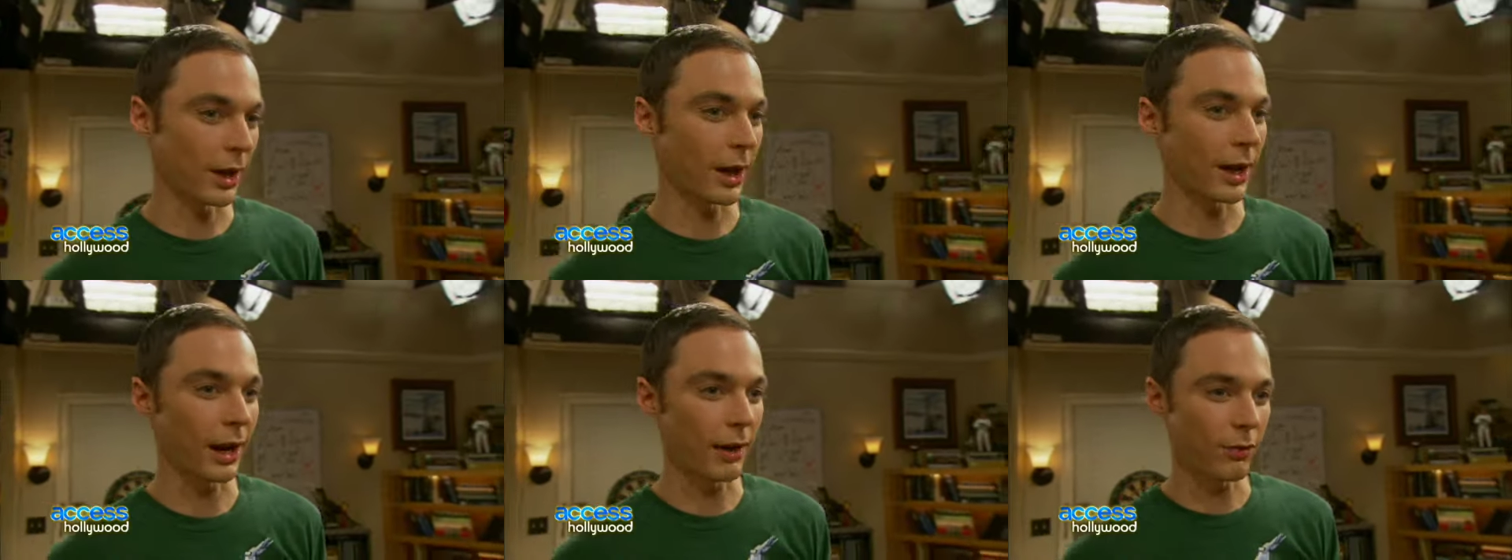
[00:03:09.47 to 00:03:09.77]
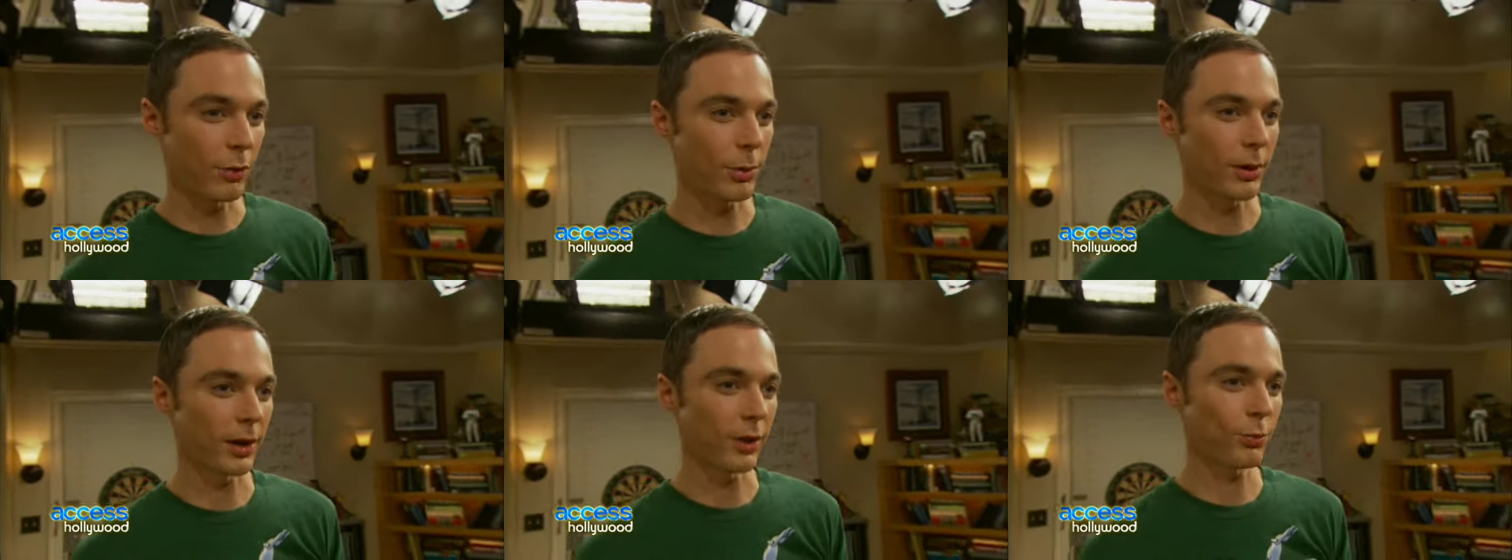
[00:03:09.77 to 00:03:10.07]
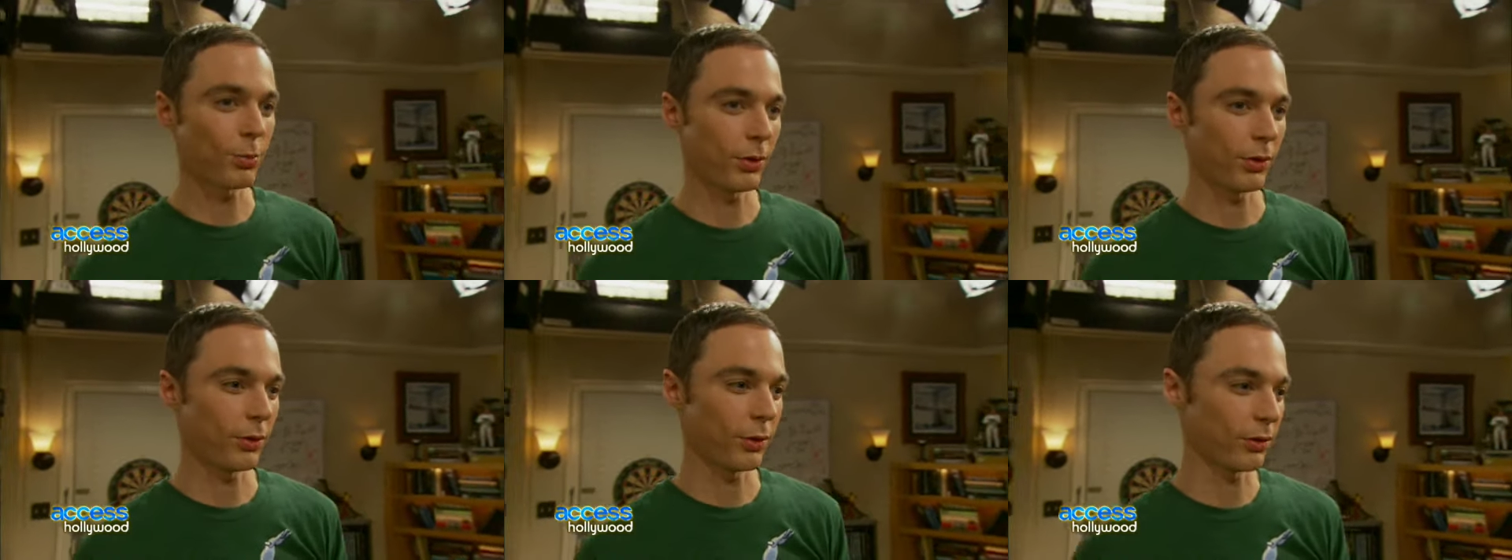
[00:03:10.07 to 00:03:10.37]
Not everybody
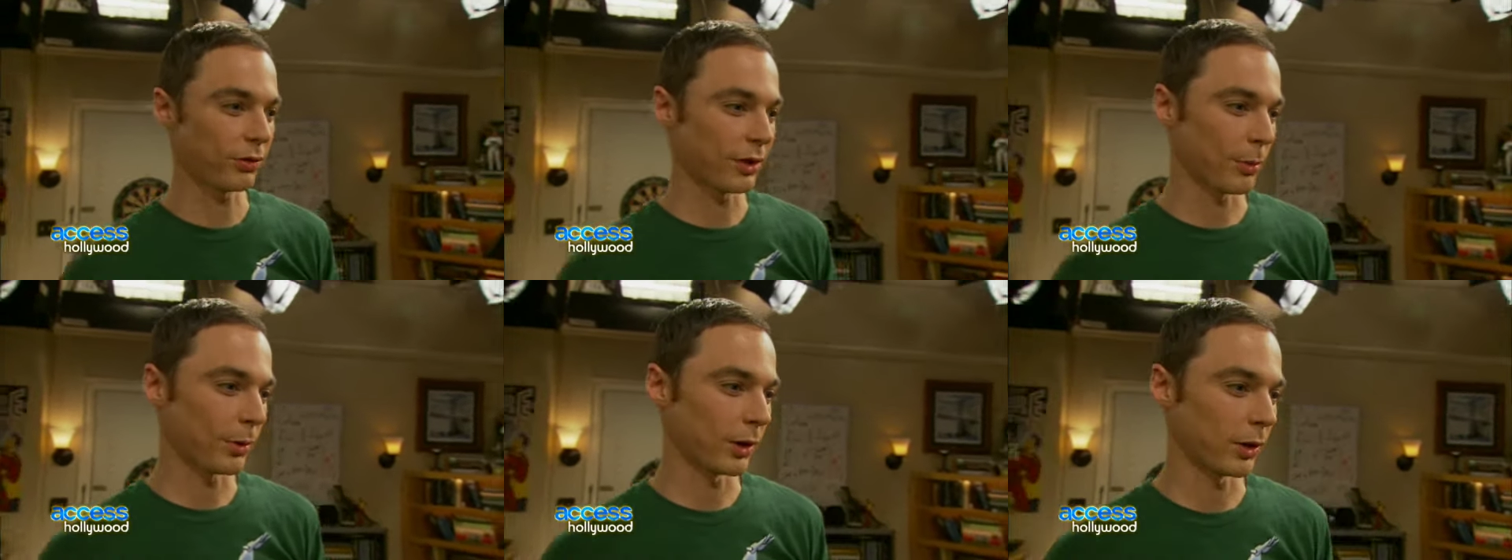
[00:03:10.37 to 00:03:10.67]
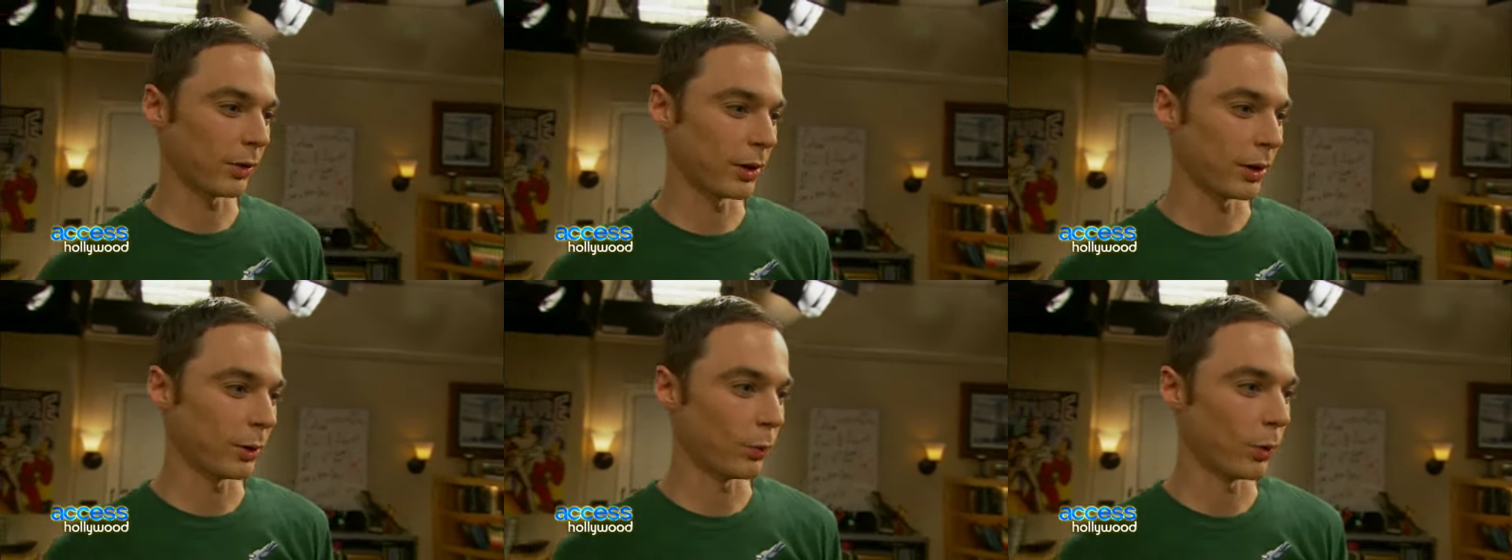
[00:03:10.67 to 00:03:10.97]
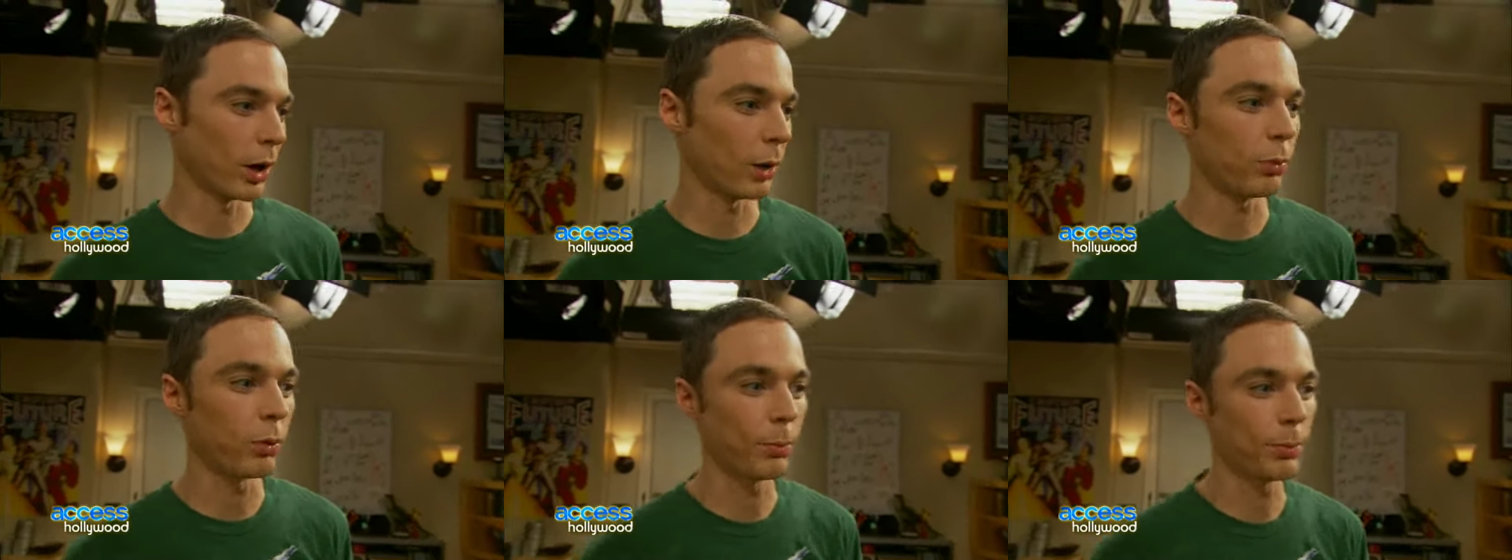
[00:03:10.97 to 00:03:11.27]
spends their summer going,
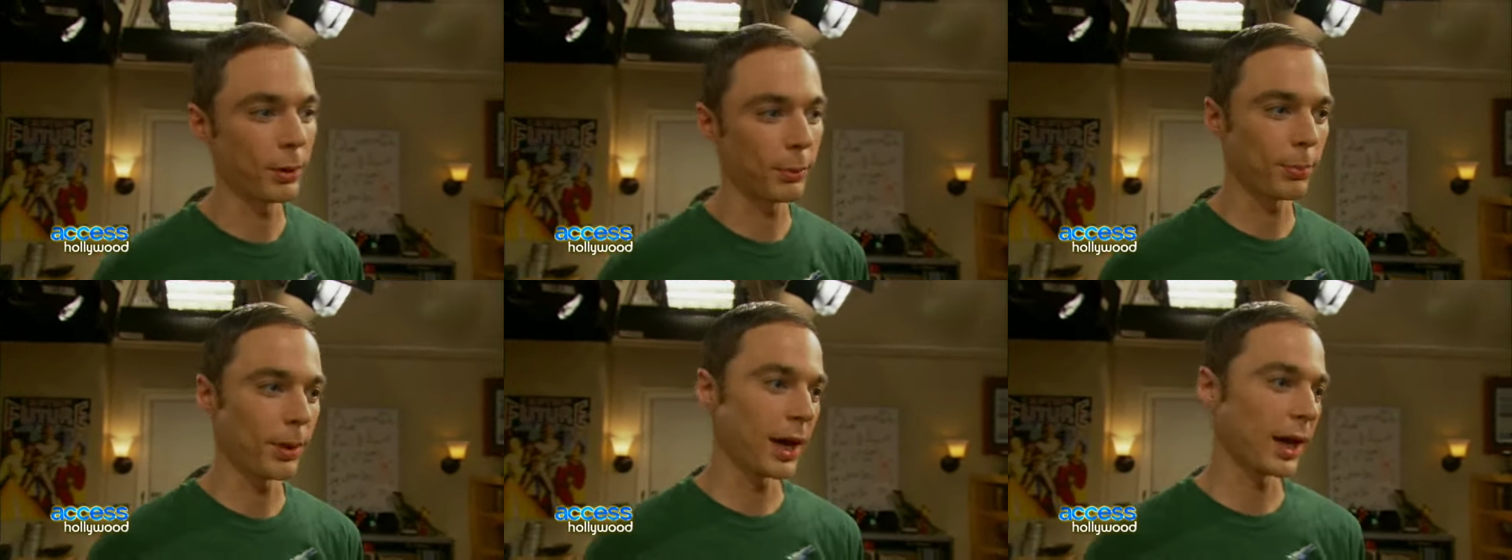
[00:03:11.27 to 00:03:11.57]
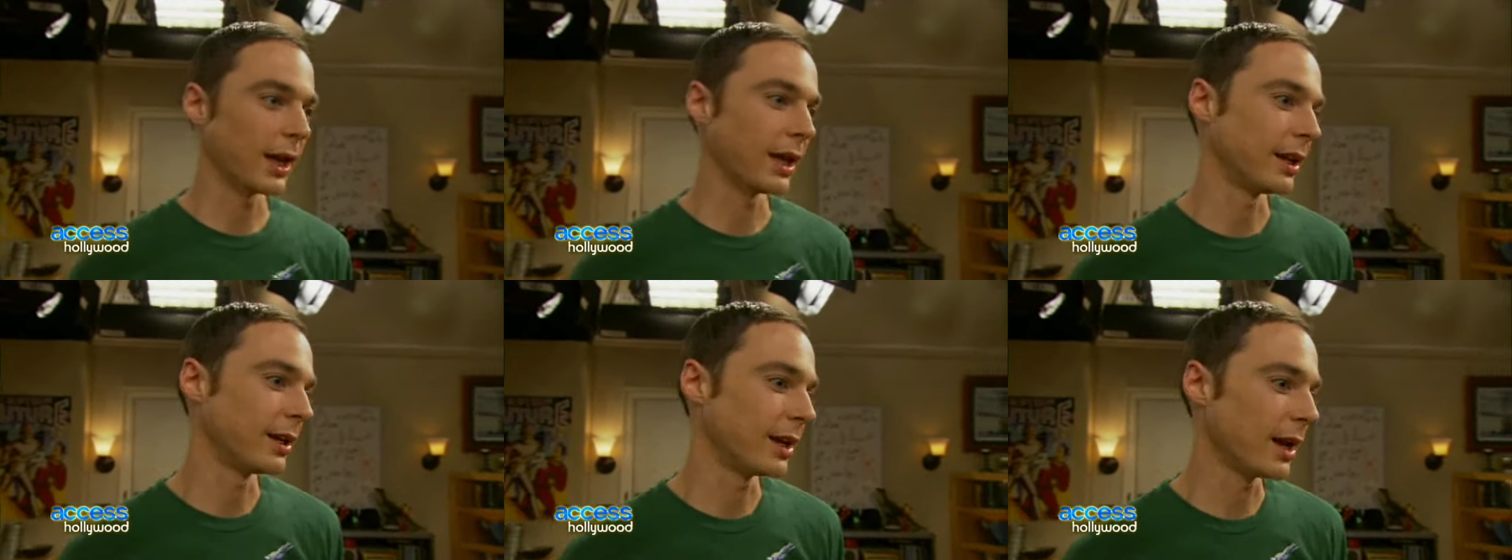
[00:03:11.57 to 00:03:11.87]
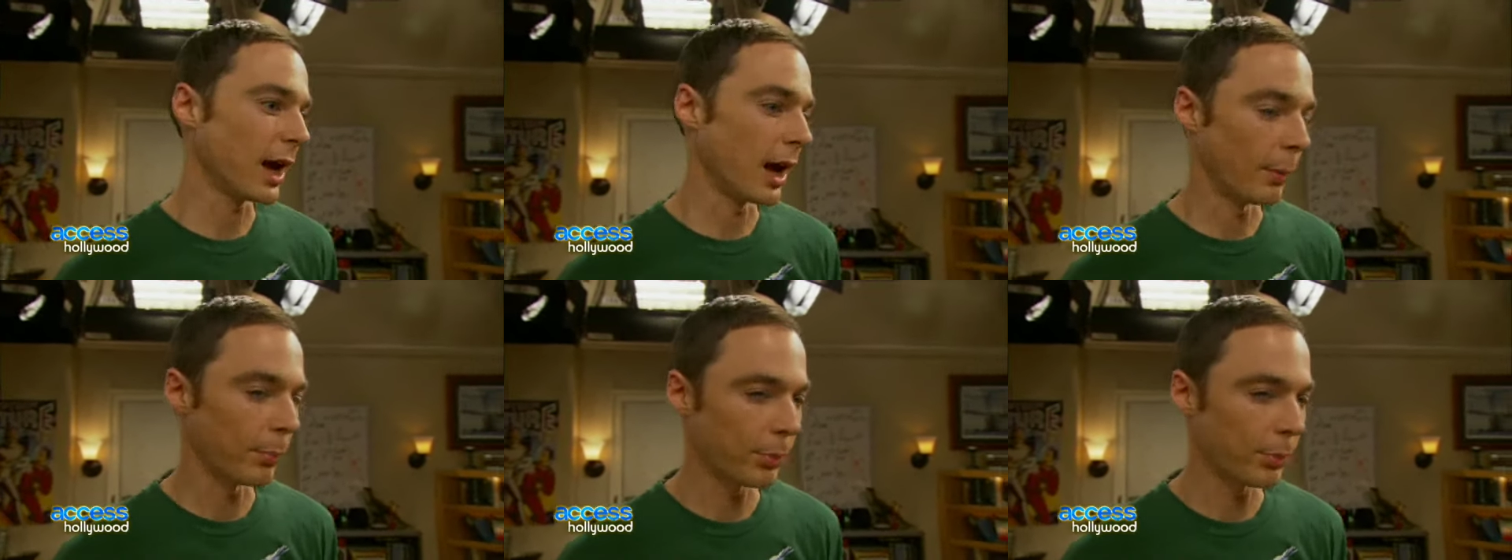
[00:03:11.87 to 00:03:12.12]
where will Big Bang end up?